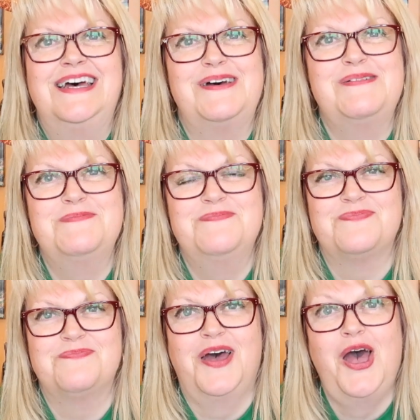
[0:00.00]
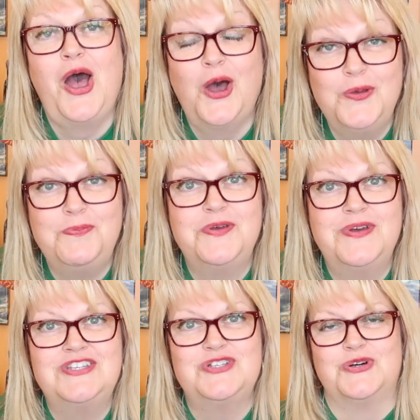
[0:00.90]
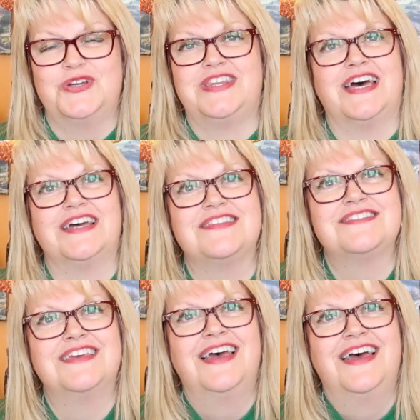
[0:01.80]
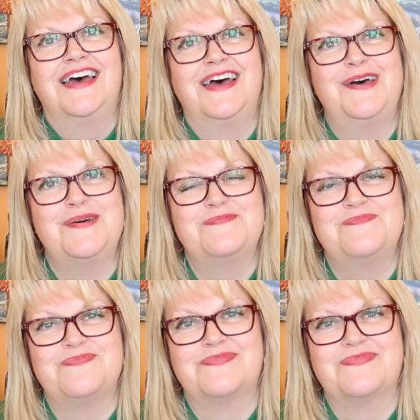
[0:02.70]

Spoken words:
but I hope you enjoyed that.